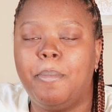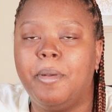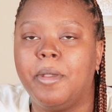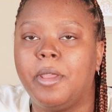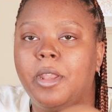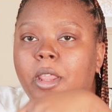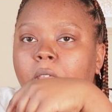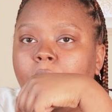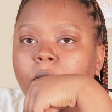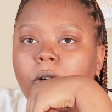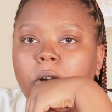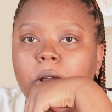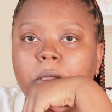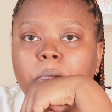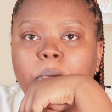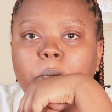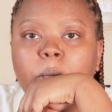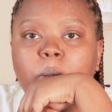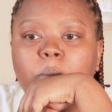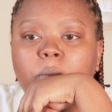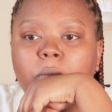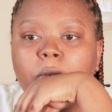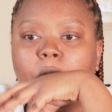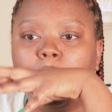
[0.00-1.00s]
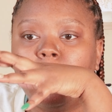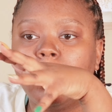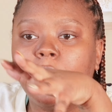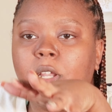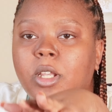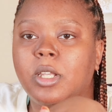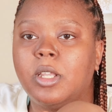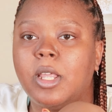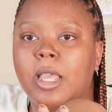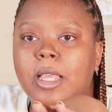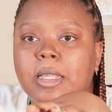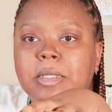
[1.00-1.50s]
Put it on
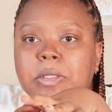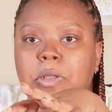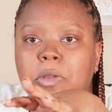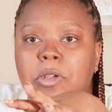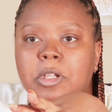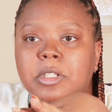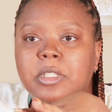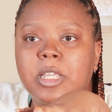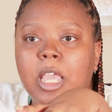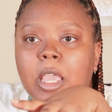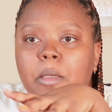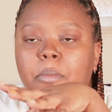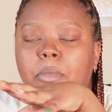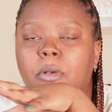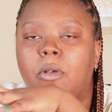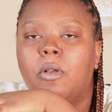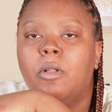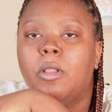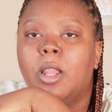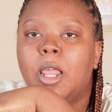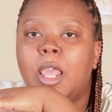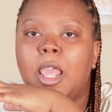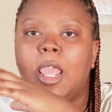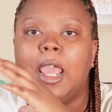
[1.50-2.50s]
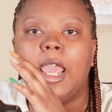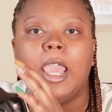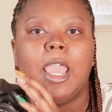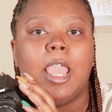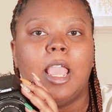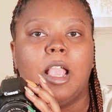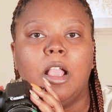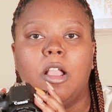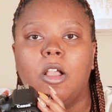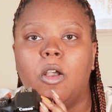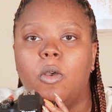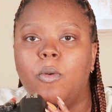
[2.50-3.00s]
the desk, on the table,
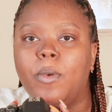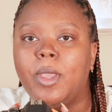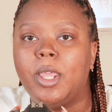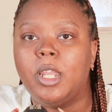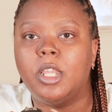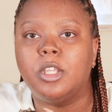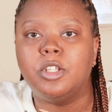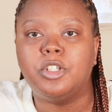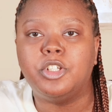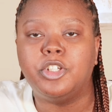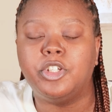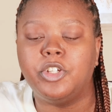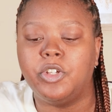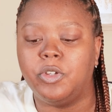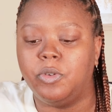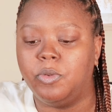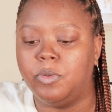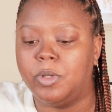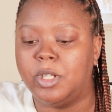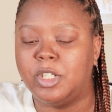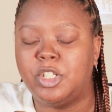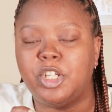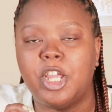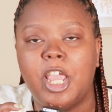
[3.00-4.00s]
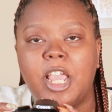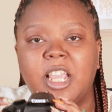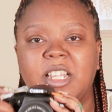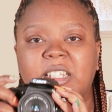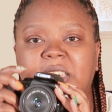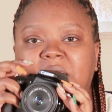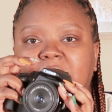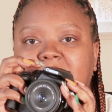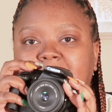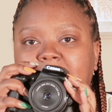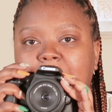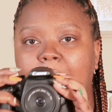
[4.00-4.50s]
and go in and shoot.
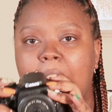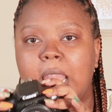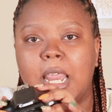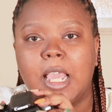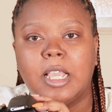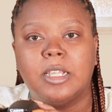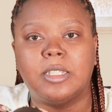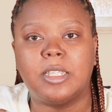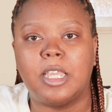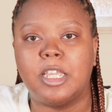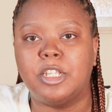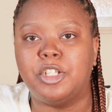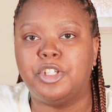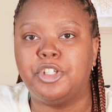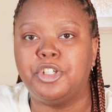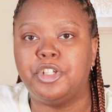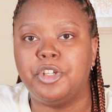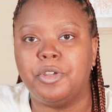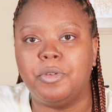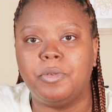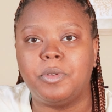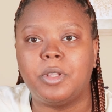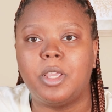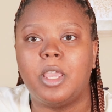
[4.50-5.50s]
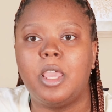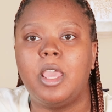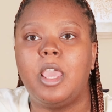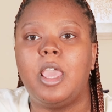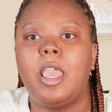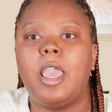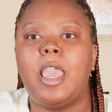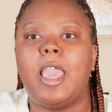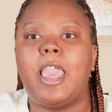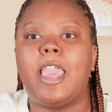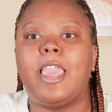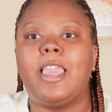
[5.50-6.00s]
Change the settings and shoot.
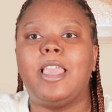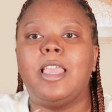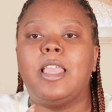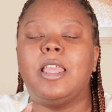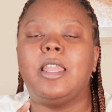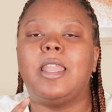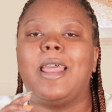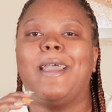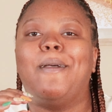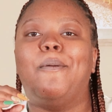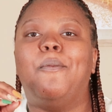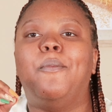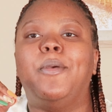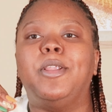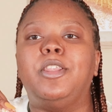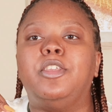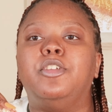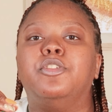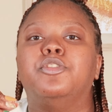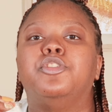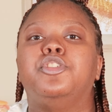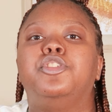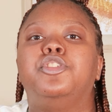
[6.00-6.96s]
And when you're